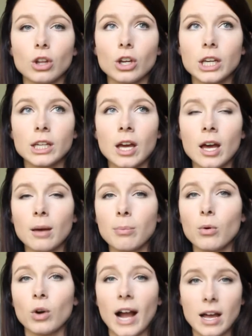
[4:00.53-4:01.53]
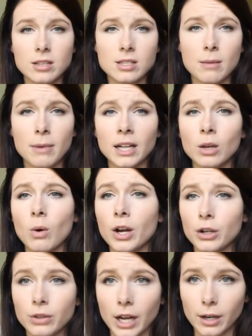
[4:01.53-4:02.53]
look it up or ask somebody while
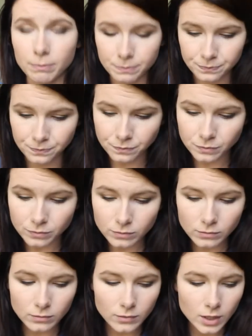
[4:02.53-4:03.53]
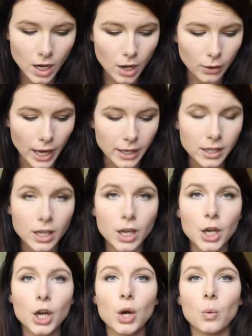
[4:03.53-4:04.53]
you're there. Okay.
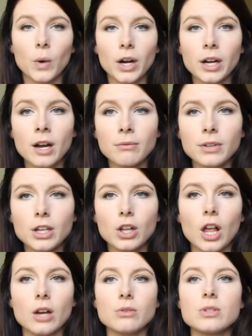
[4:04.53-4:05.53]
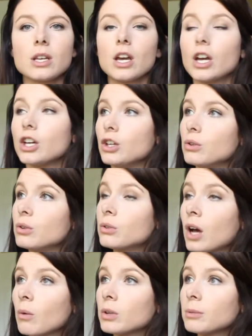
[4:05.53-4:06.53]
Wear comfy clothes. You do
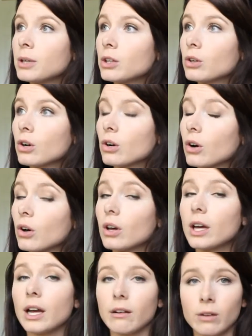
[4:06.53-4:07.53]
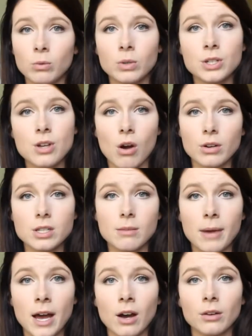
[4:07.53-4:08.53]
not want to be the girl everyone talks
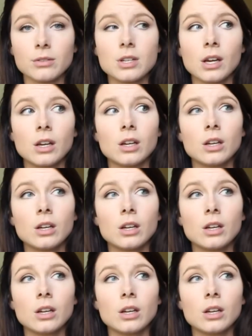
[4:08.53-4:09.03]
about.